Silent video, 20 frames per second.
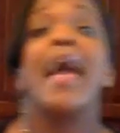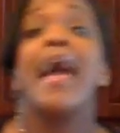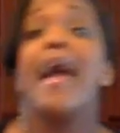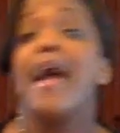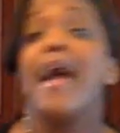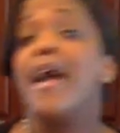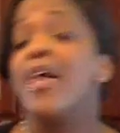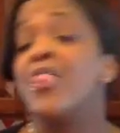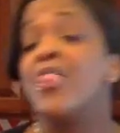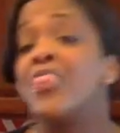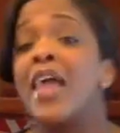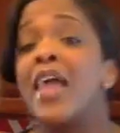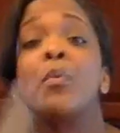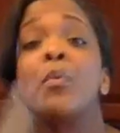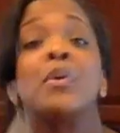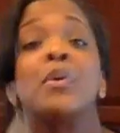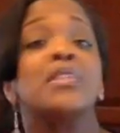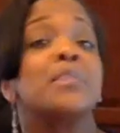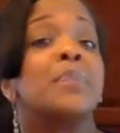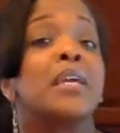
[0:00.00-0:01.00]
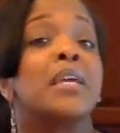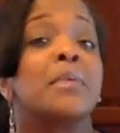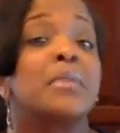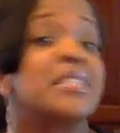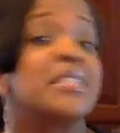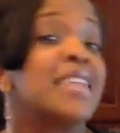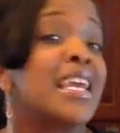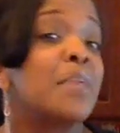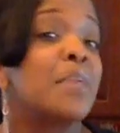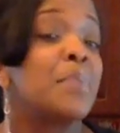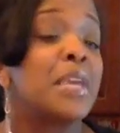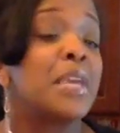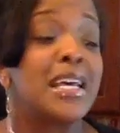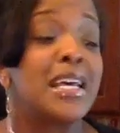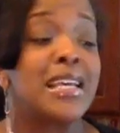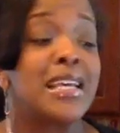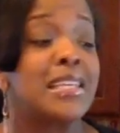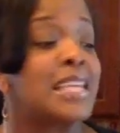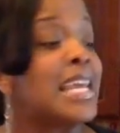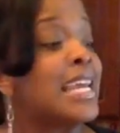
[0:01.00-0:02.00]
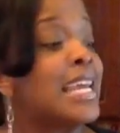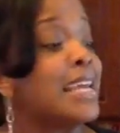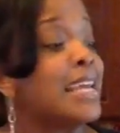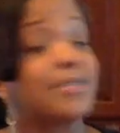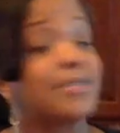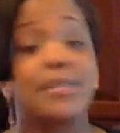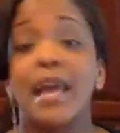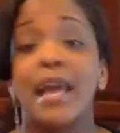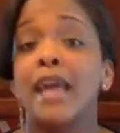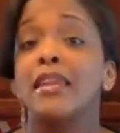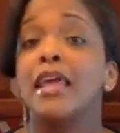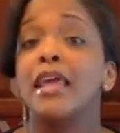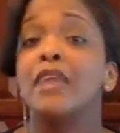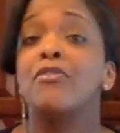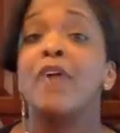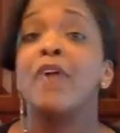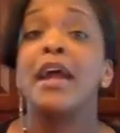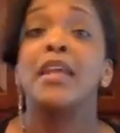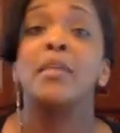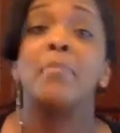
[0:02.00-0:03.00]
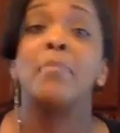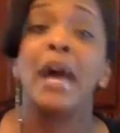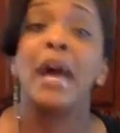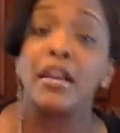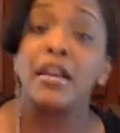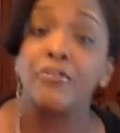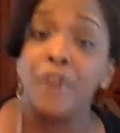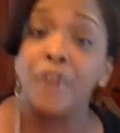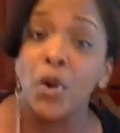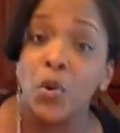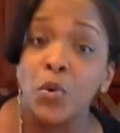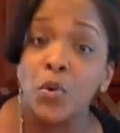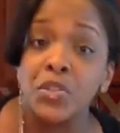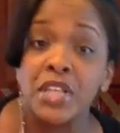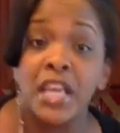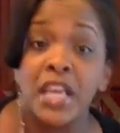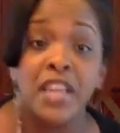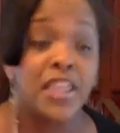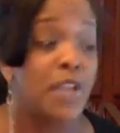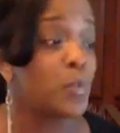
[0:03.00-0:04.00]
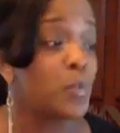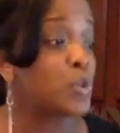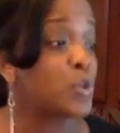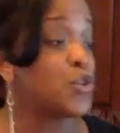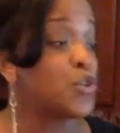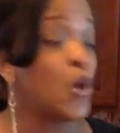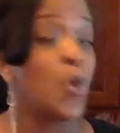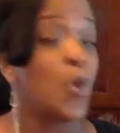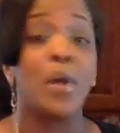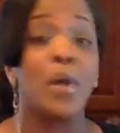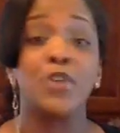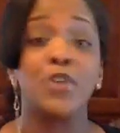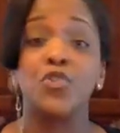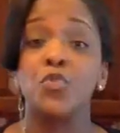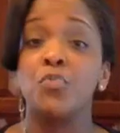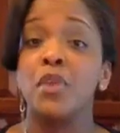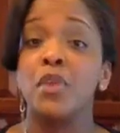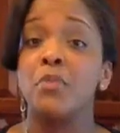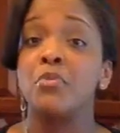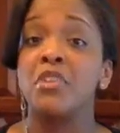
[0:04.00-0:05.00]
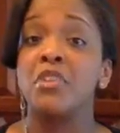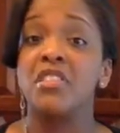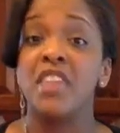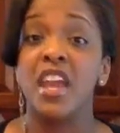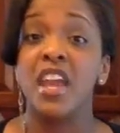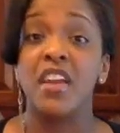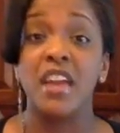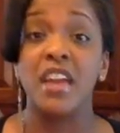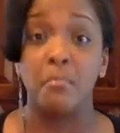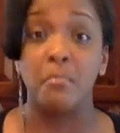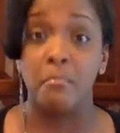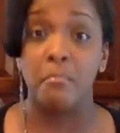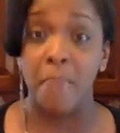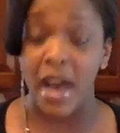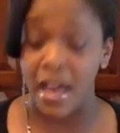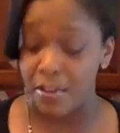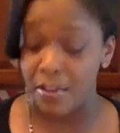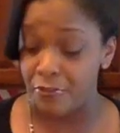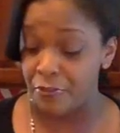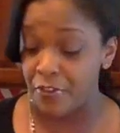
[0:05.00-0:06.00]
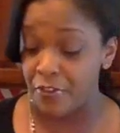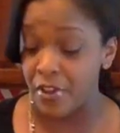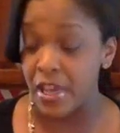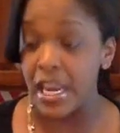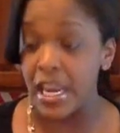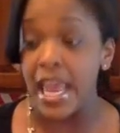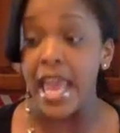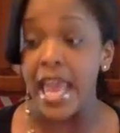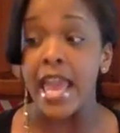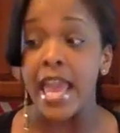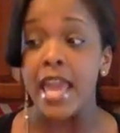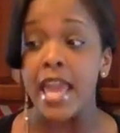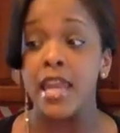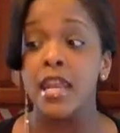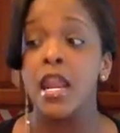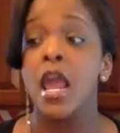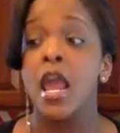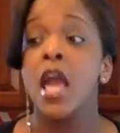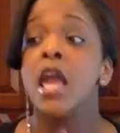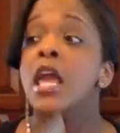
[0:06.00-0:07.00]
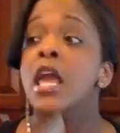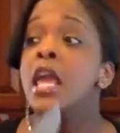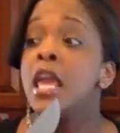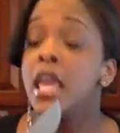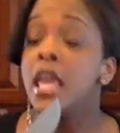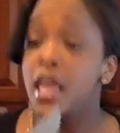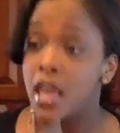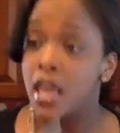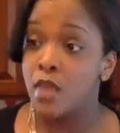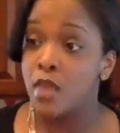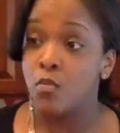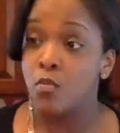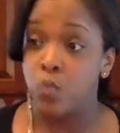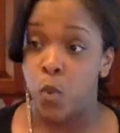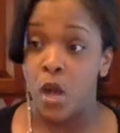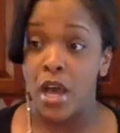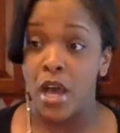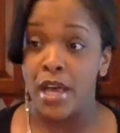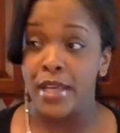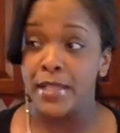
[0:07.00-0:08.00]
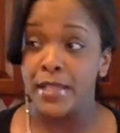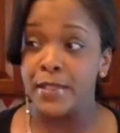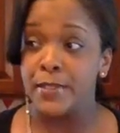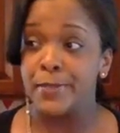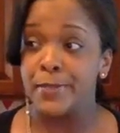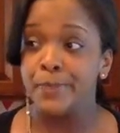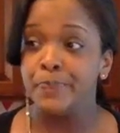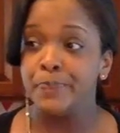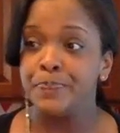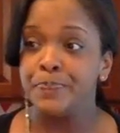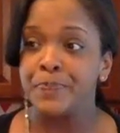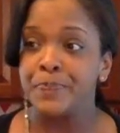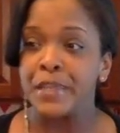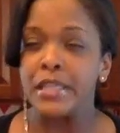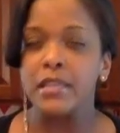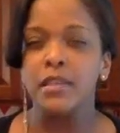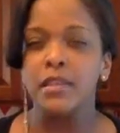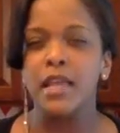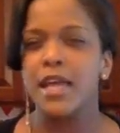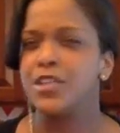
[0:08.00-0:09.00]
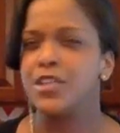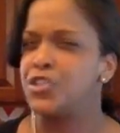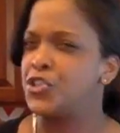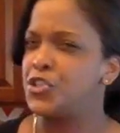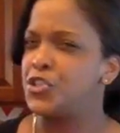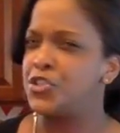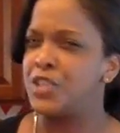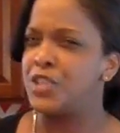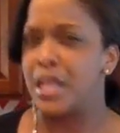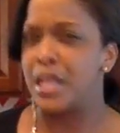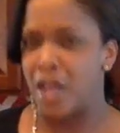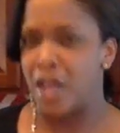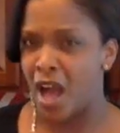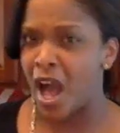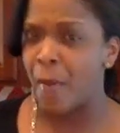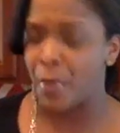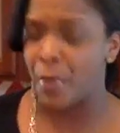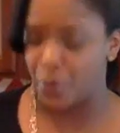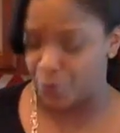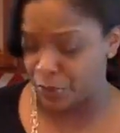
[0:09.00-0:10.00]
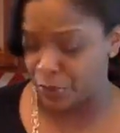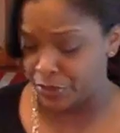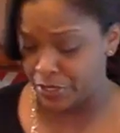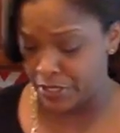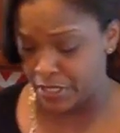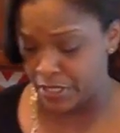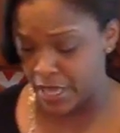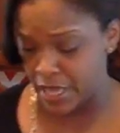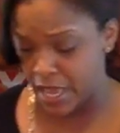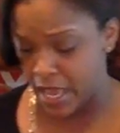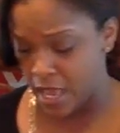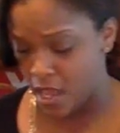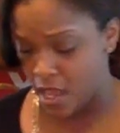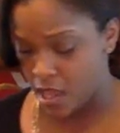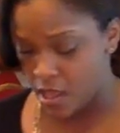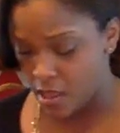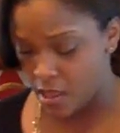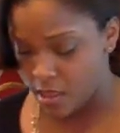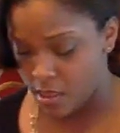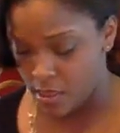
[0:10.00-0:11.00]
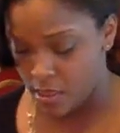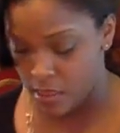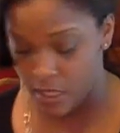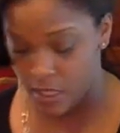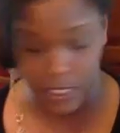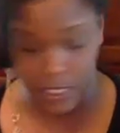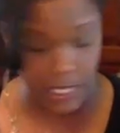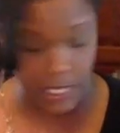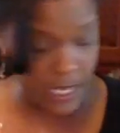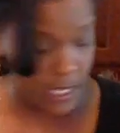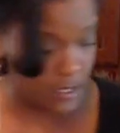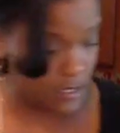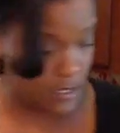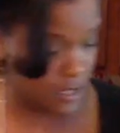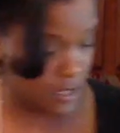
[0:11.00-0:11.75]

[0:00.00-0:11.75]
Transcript: and that was a big mistake because it's not like riding a bike, folks. There was no muscle memory there in my foot, and it was, let's just say, comical to say the least.